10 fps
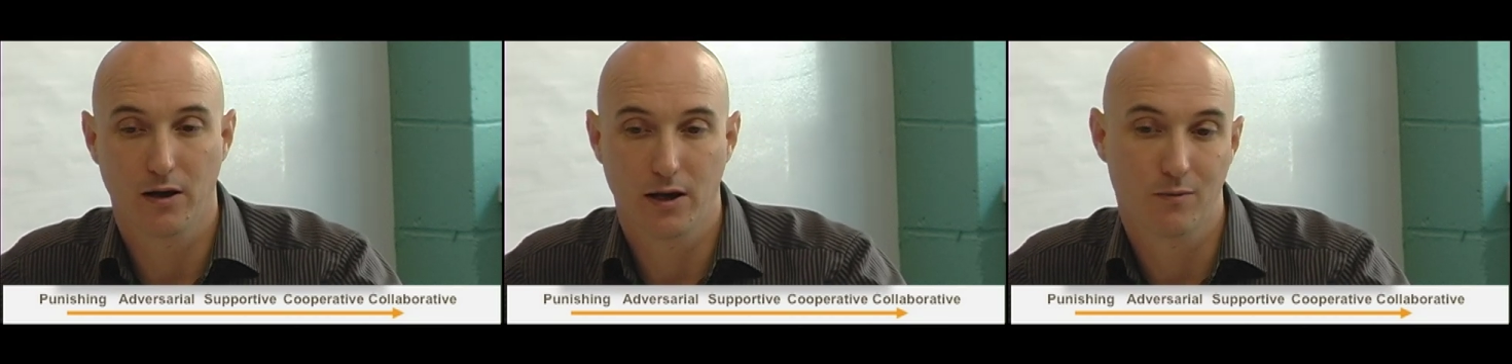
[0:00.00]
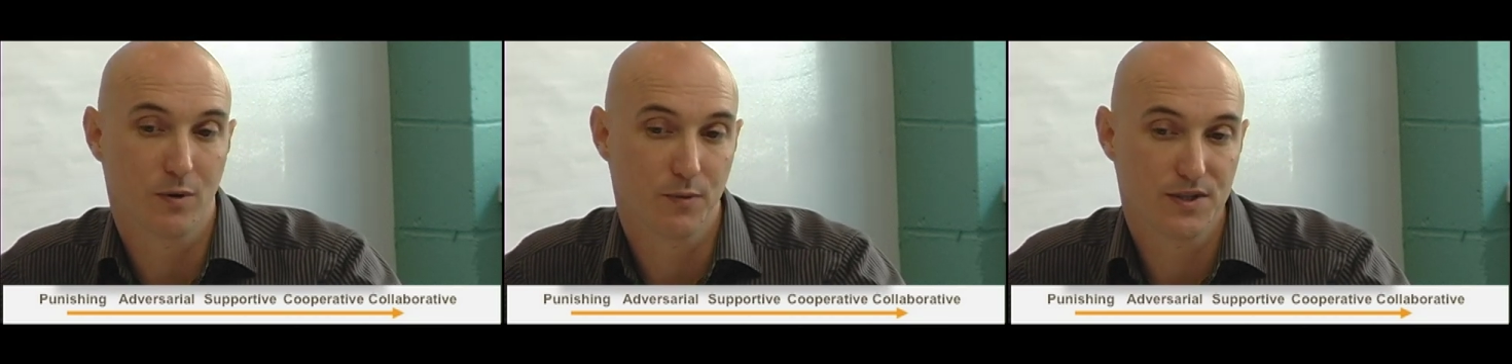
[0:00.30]

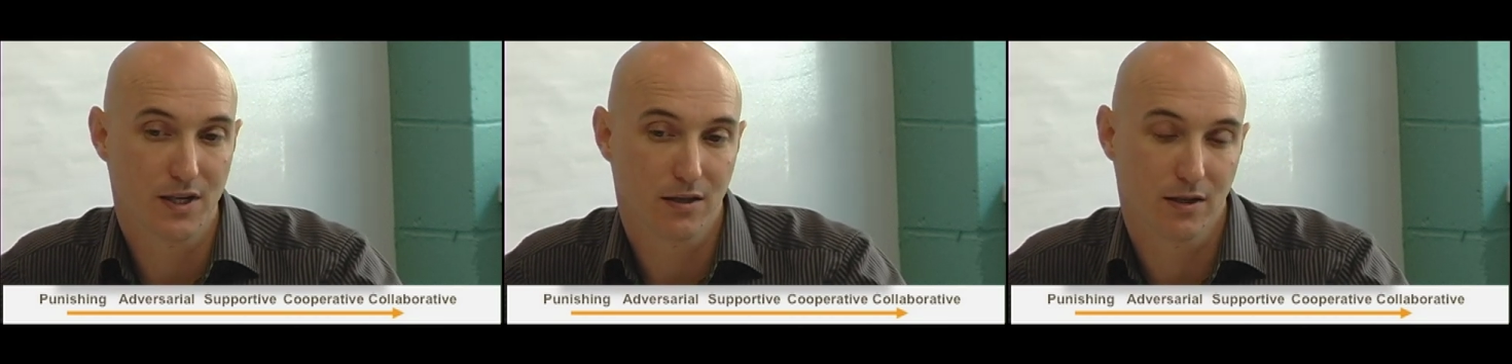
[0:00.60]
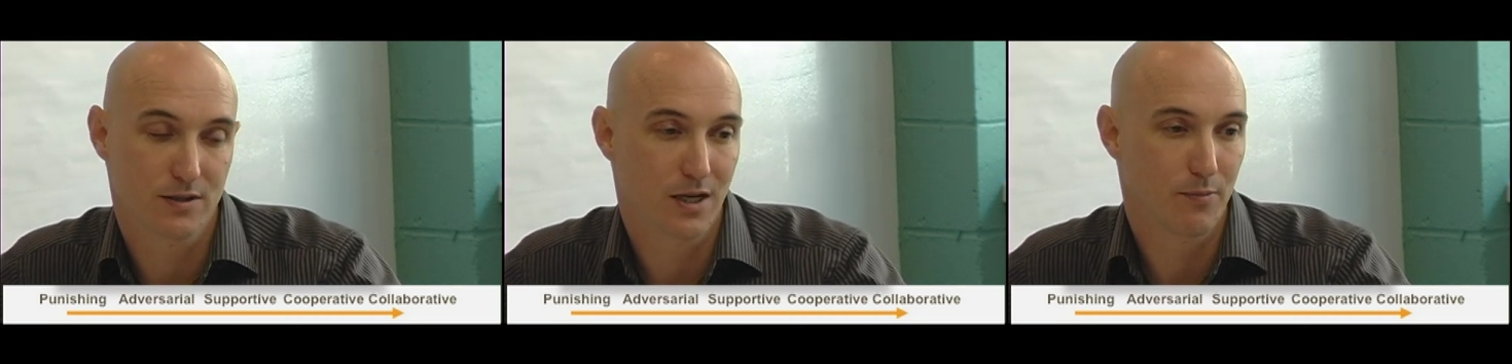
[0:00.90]
and when we set
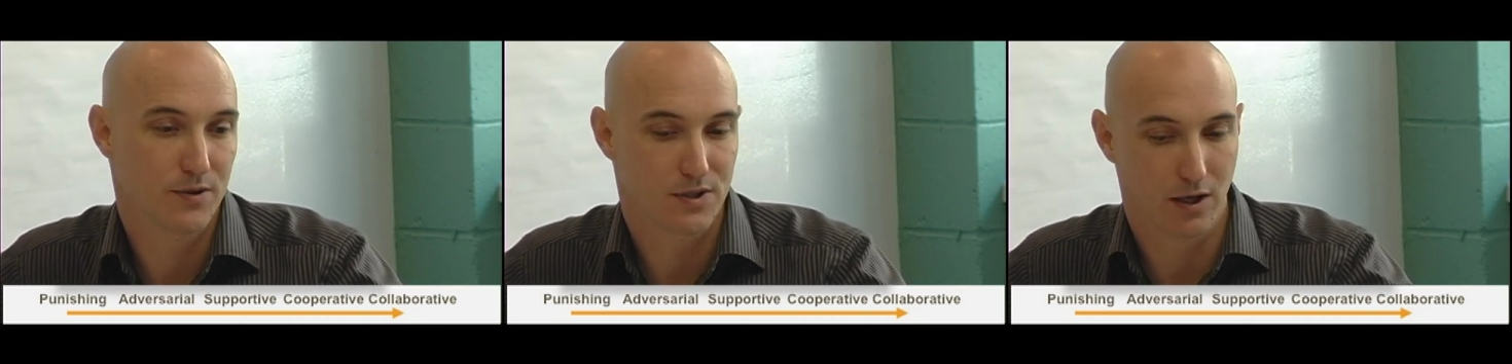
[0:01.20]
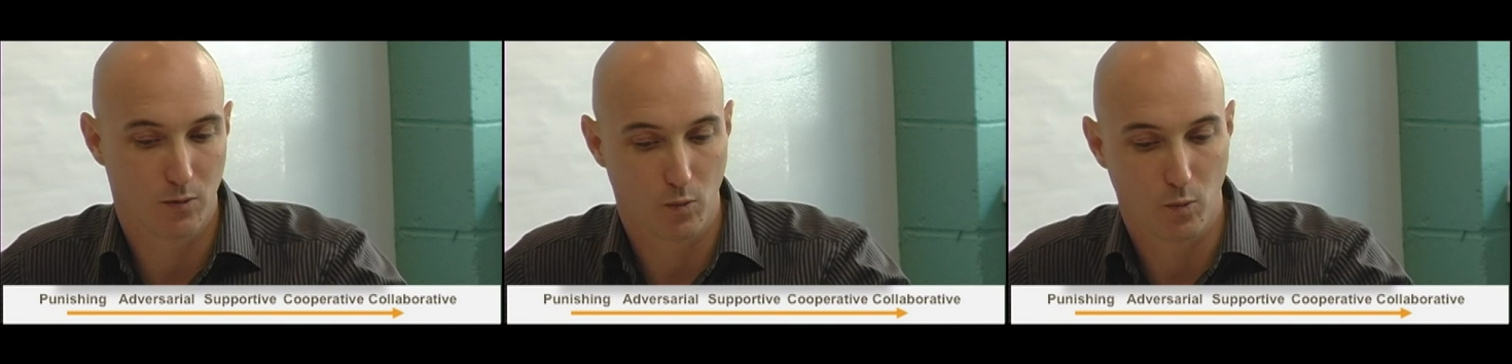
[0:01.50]
things up, is
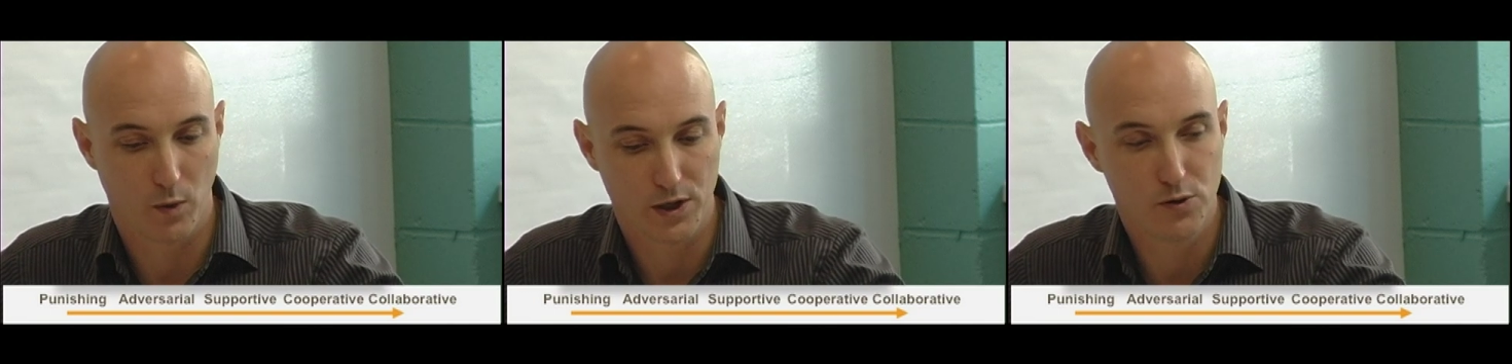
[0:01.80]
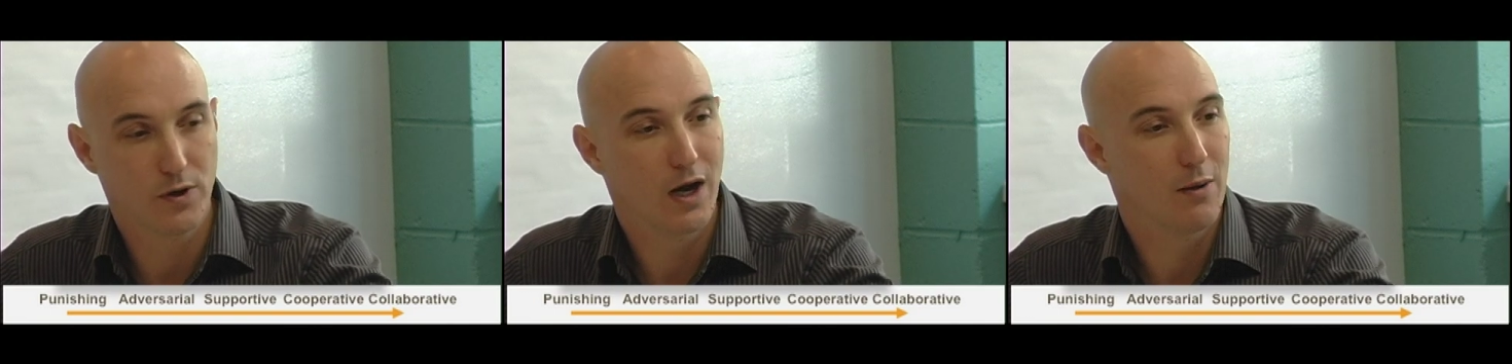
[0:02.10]
that when
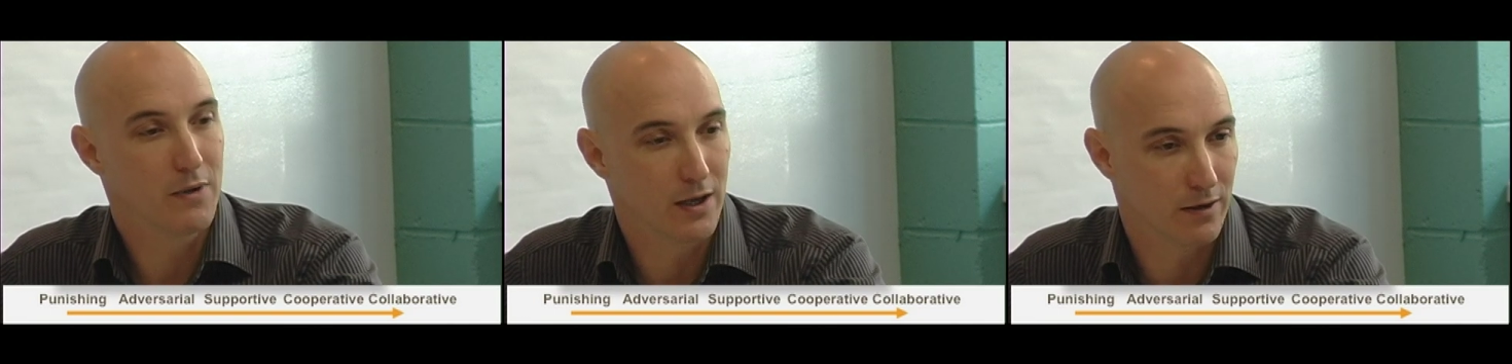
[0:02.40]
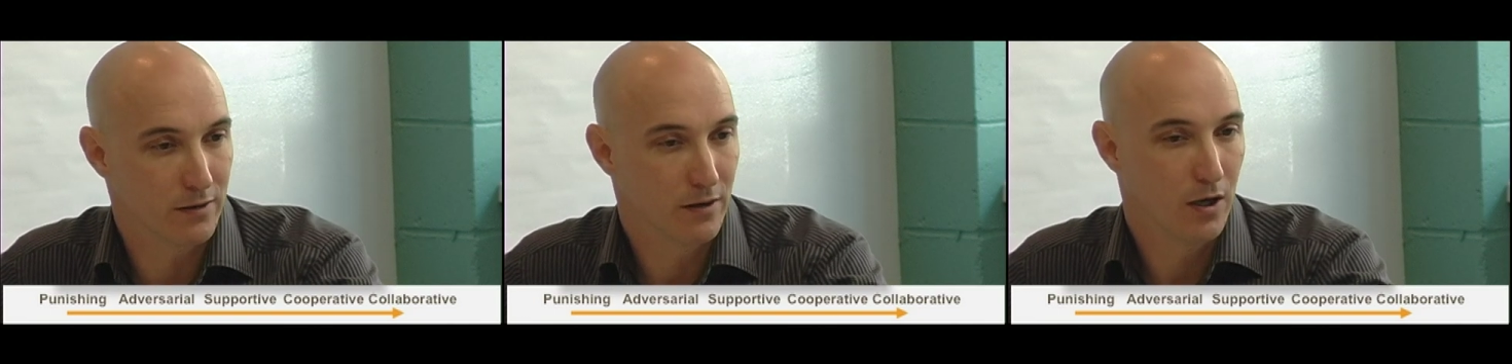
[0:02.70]
you come in,